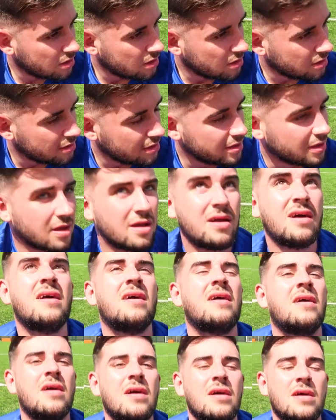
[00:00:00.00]
Knackered?
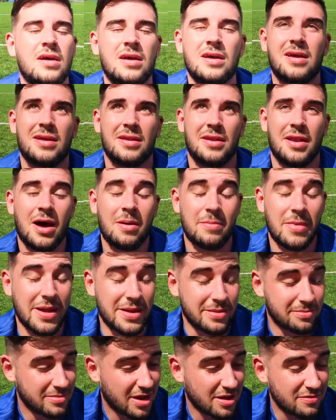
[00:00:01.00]
I was crying. No
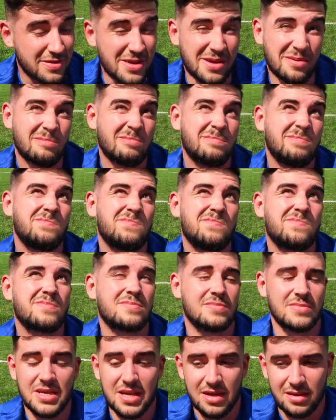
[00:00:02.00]
mate, loving it. You're
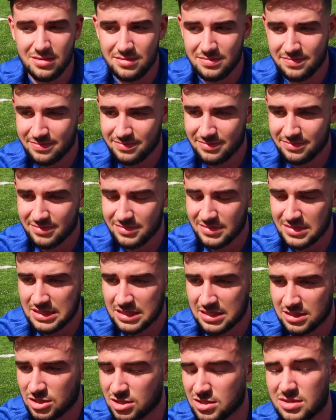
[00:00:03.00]
right? Yeah.
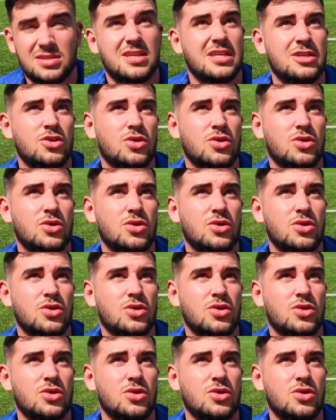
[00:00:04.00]
Just